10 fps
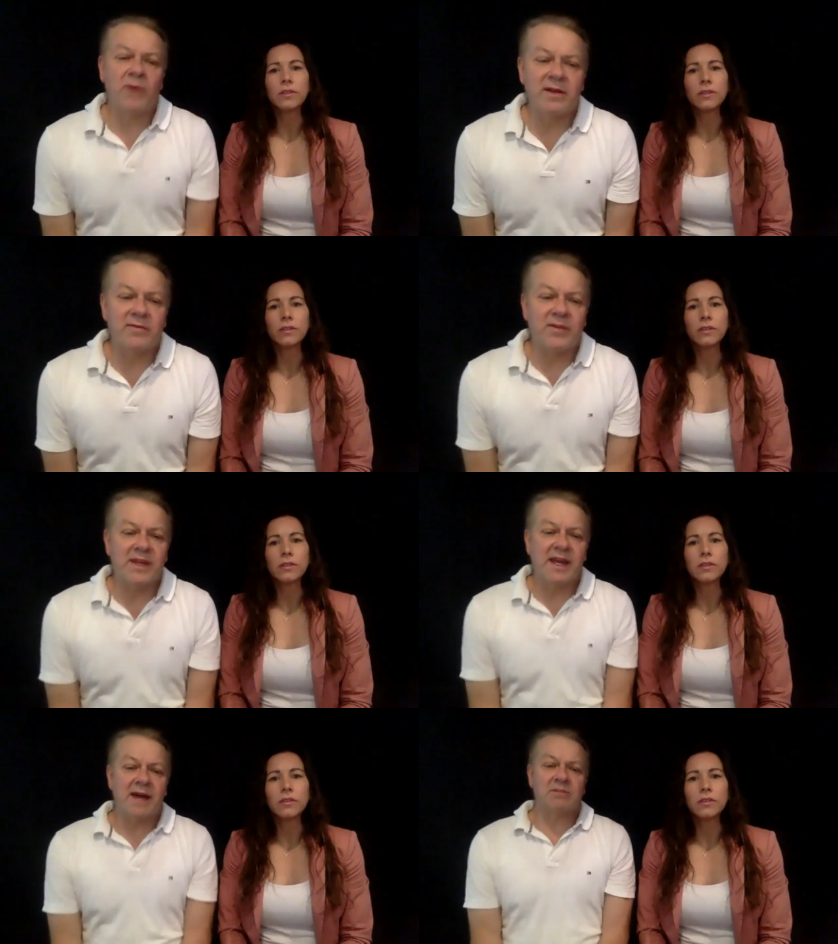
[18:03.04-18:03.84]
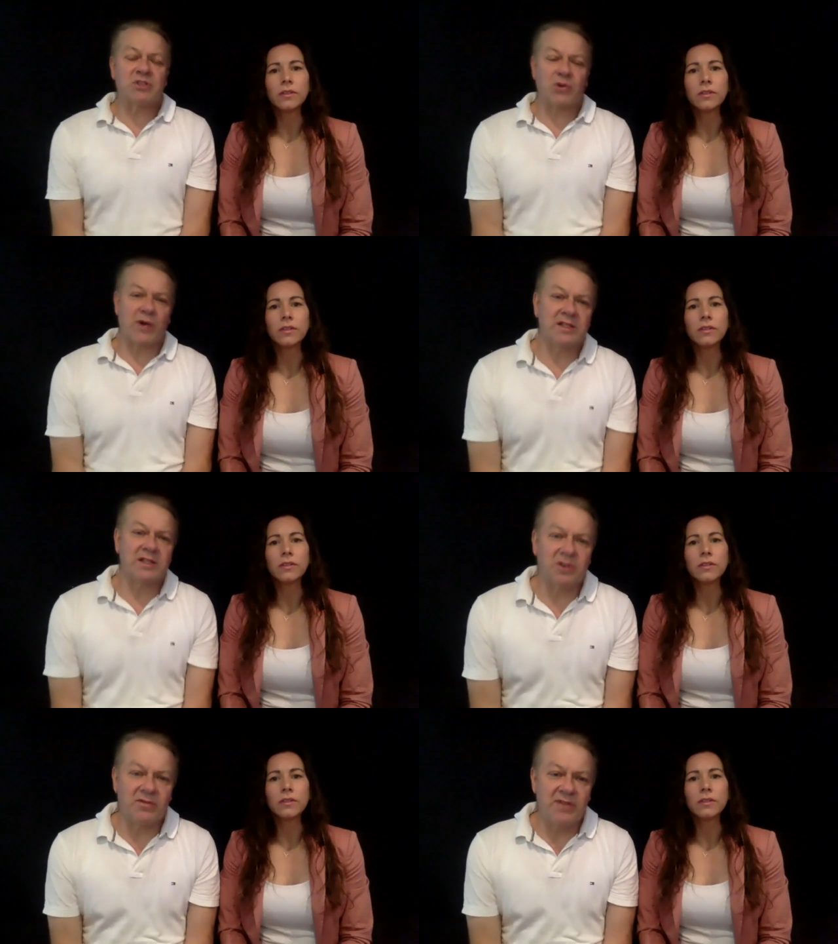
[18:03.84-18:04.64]
Speaker 1: One of the um,
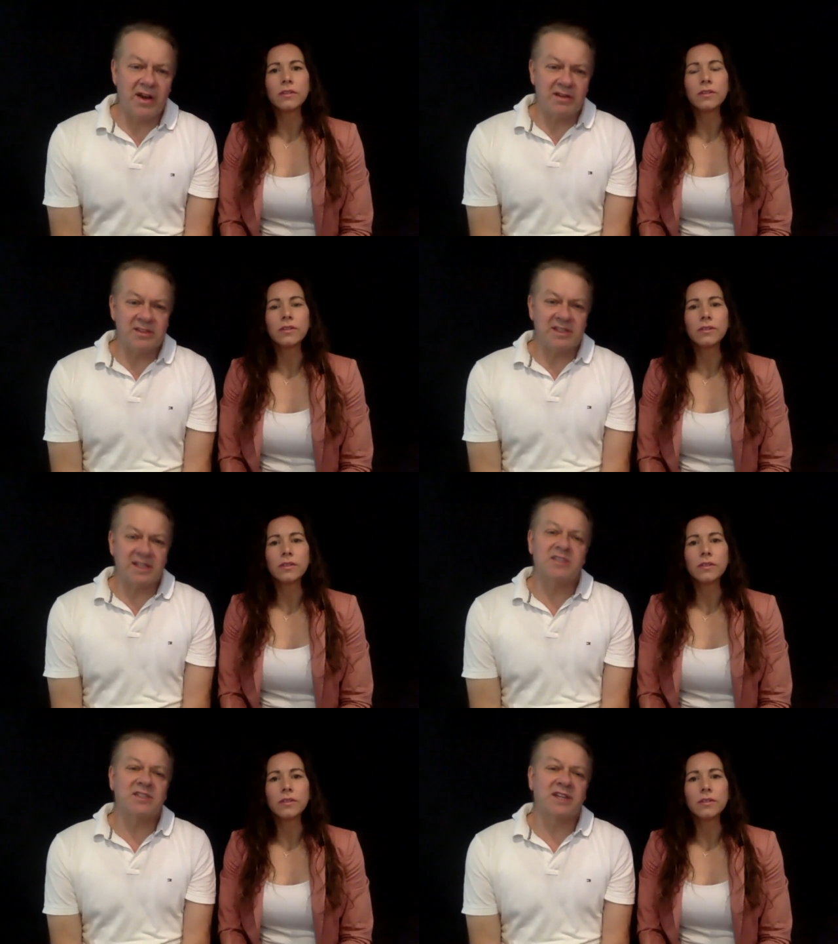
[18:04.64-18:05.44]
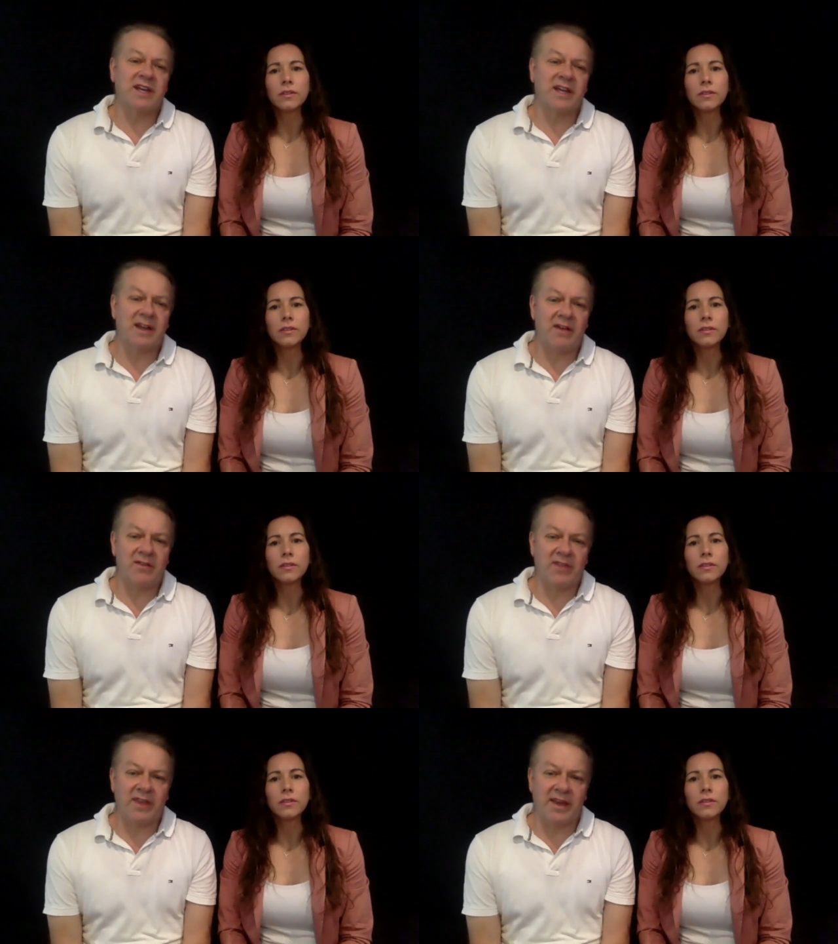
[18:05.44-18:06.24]
trends I've noticed in skeet
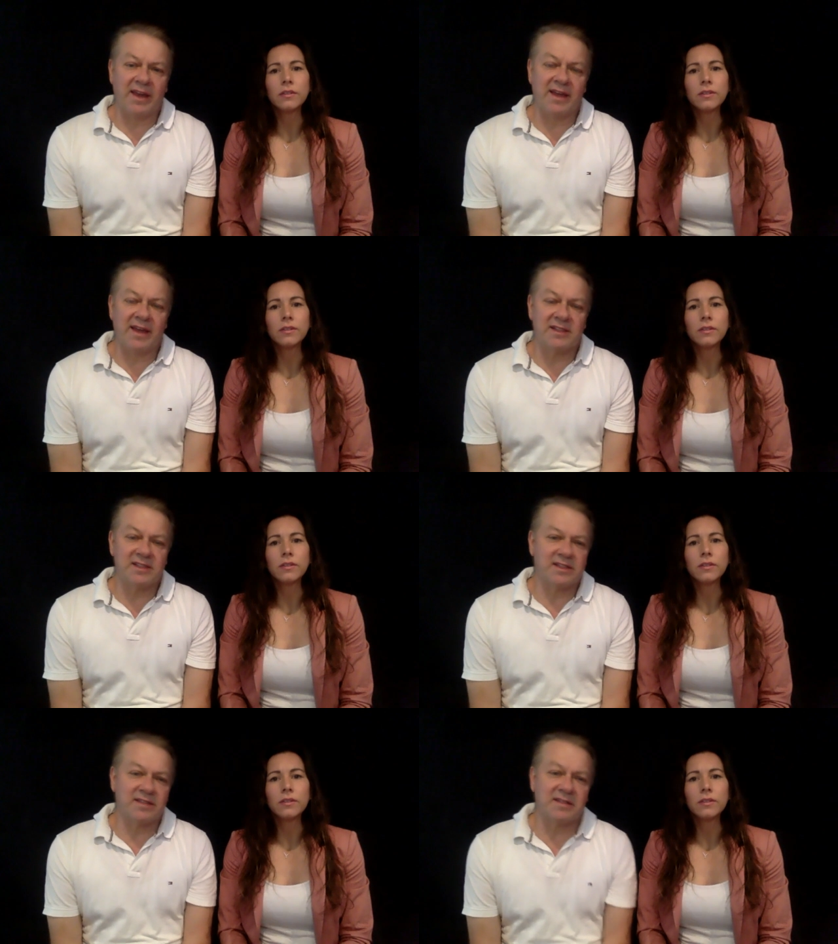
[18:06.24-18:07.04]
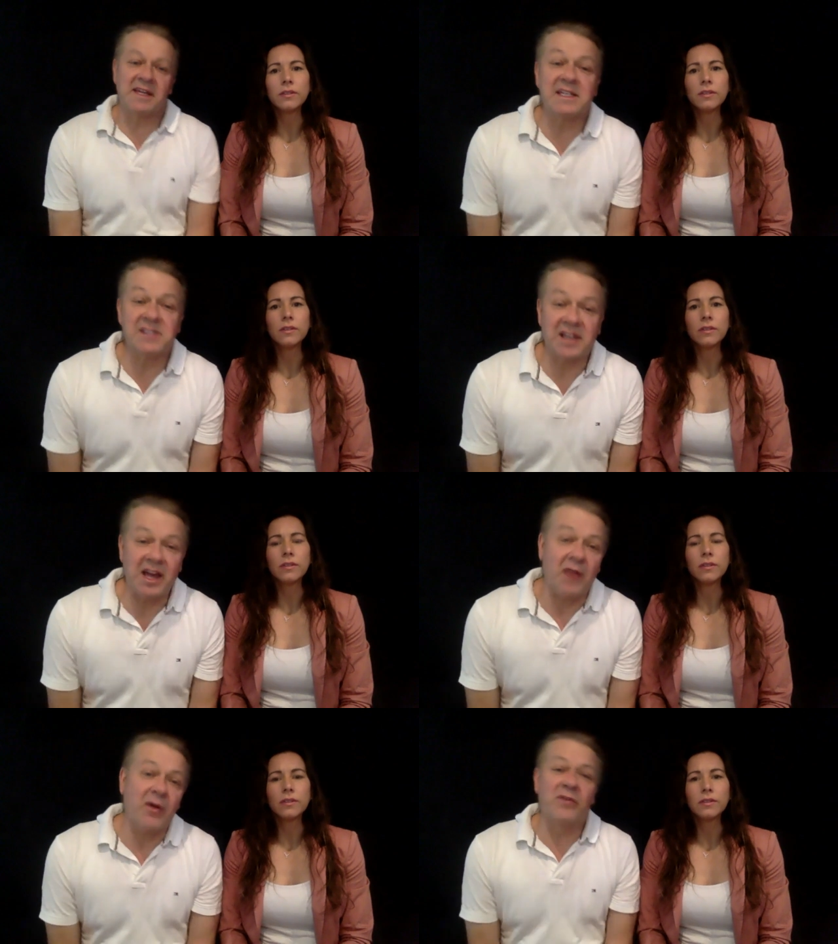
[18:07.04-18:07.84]
over the years is that years
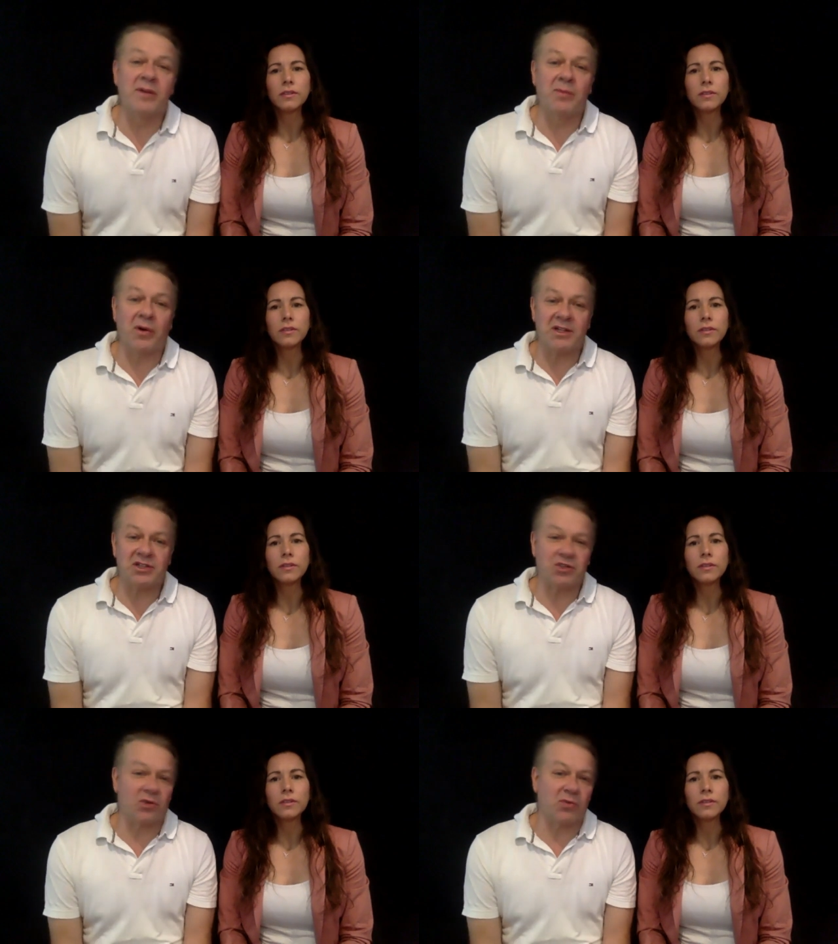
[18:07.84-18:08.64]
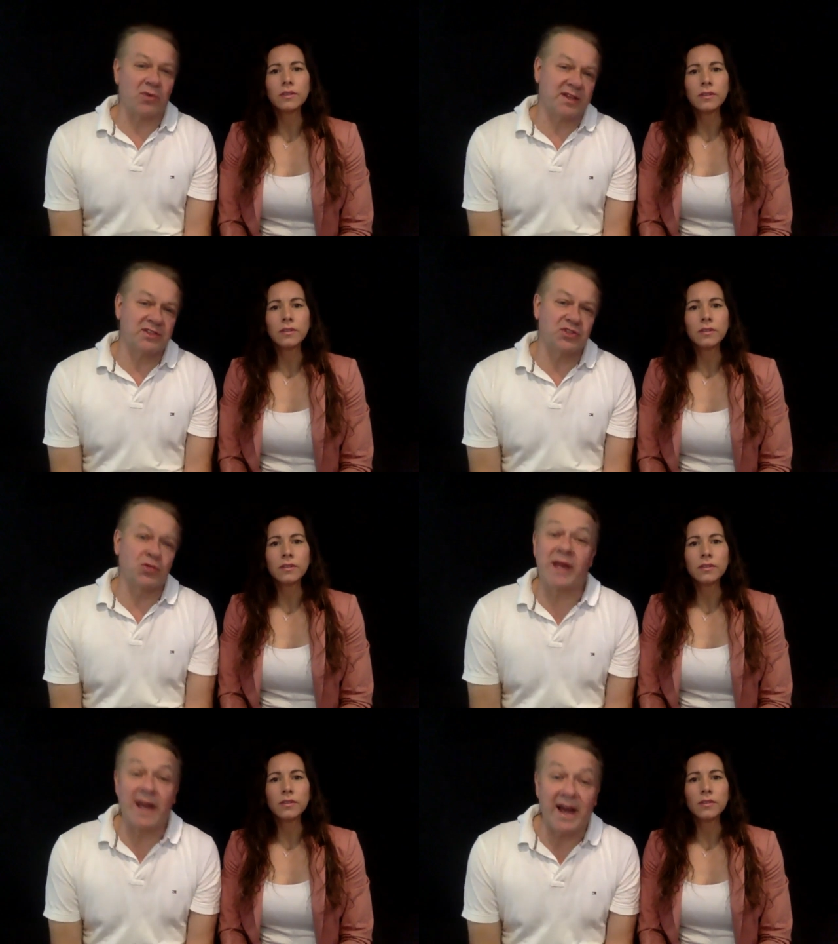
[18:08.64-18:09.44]
ago everybody shot with a
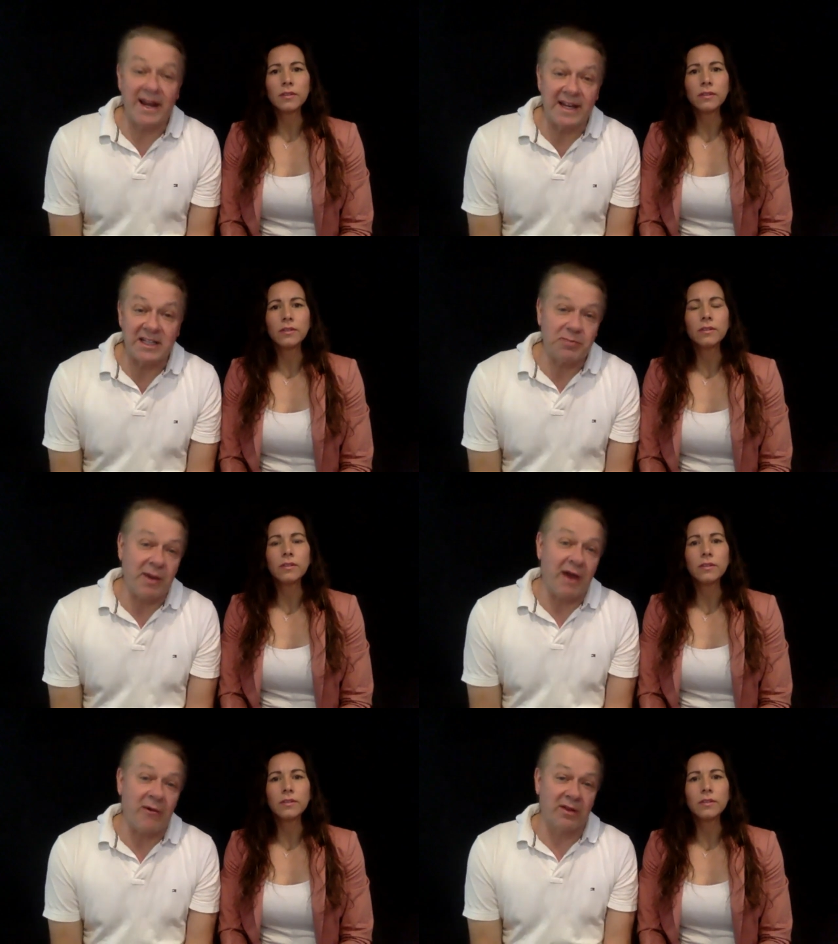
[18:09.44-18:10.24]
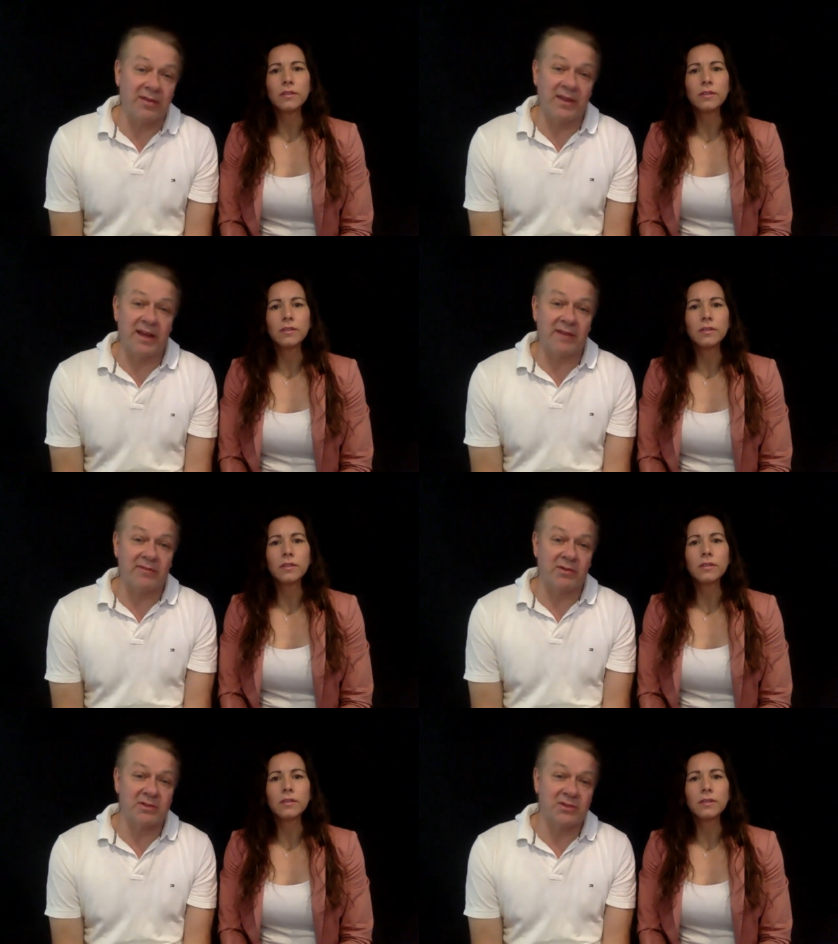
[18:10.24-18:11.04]
28 inch barrel, and then of
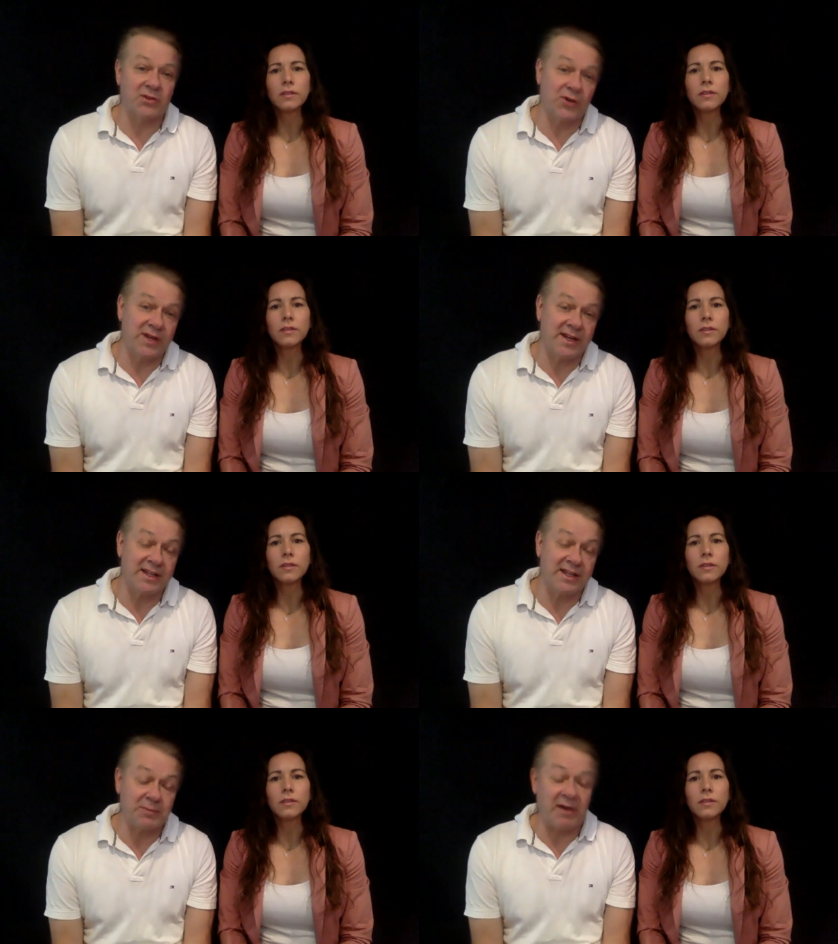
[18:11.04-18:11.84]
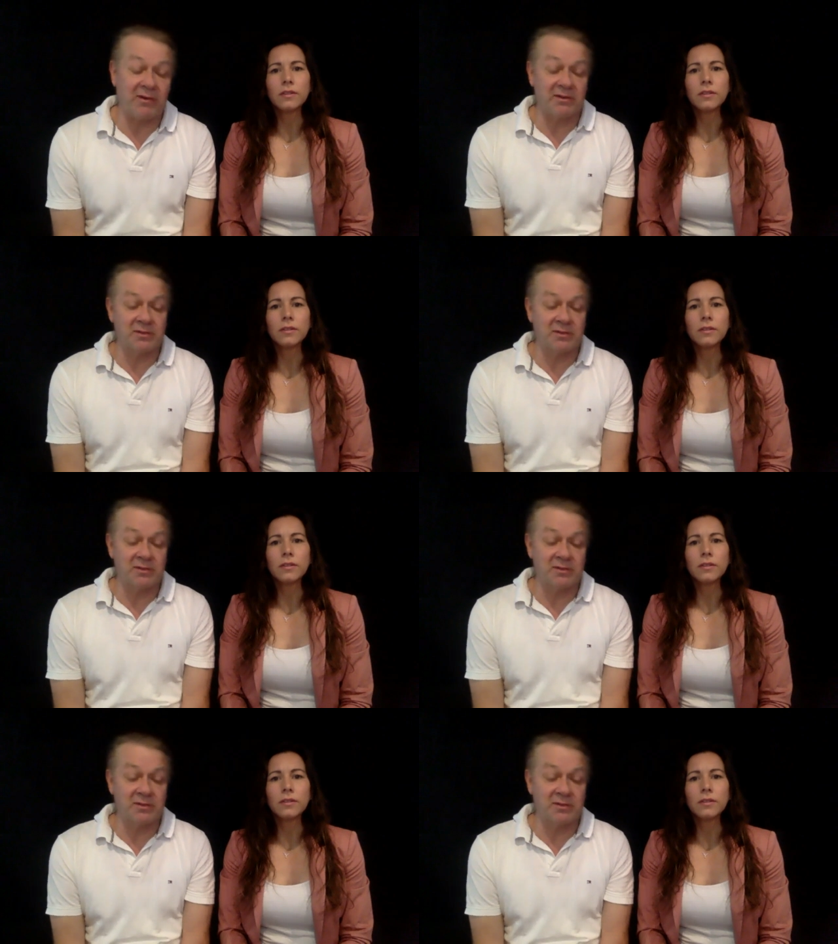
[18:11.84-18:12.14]
course 30 inch barrels.